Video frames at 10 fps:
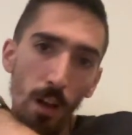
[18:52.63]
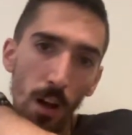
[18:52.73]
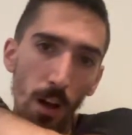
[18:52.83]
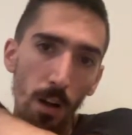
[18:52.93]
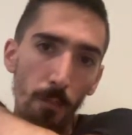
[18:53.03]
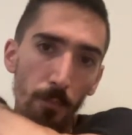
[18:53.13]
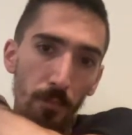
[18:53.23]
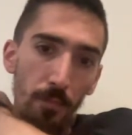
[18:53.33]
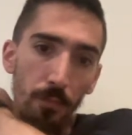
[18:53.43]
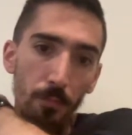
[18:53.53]

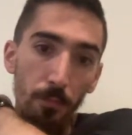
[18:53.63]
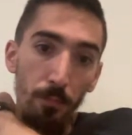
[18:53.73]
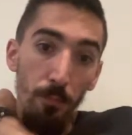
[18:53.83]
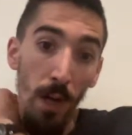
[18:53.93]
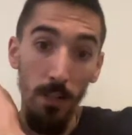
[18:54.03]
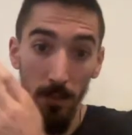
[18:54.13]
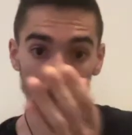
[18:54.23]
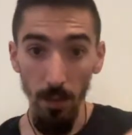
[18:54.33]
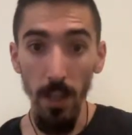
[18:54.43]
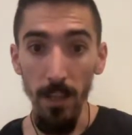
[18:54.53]
but